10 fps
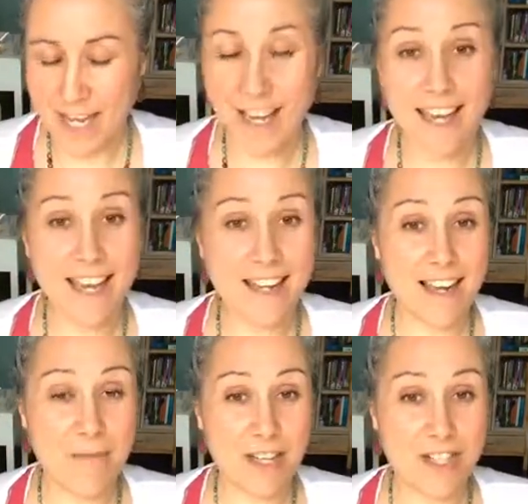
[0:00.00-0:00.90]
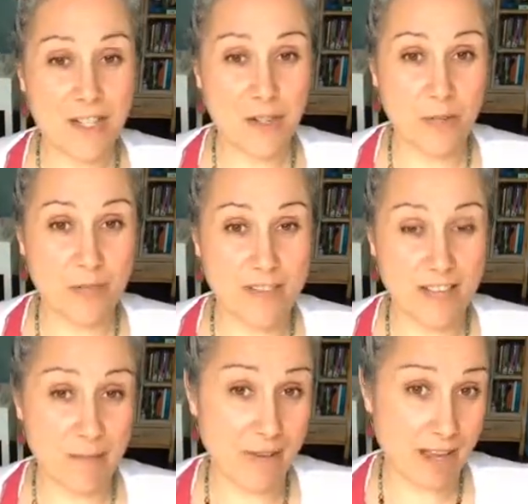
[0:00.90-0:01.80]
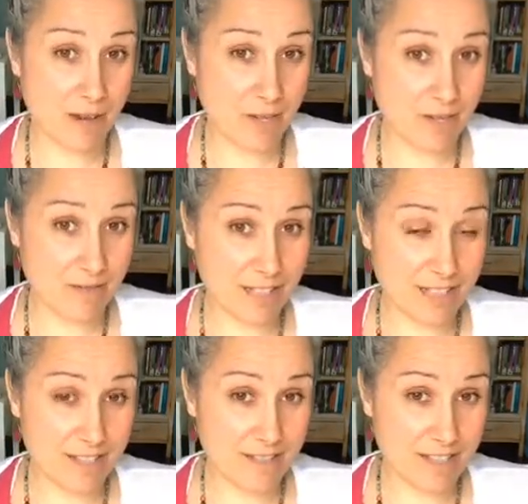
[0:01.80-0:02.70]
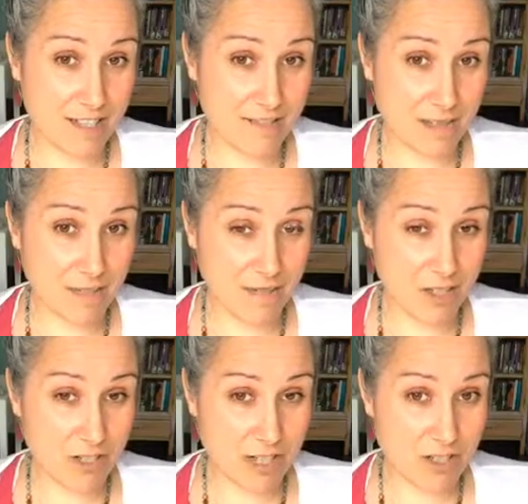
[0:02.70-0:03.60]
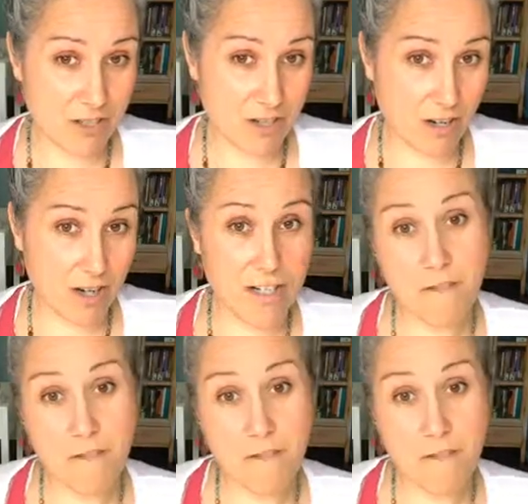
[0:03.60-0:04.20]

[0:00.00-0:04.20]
And I'm actually going to open this up. Anyone who would like to receive some love straight into their heart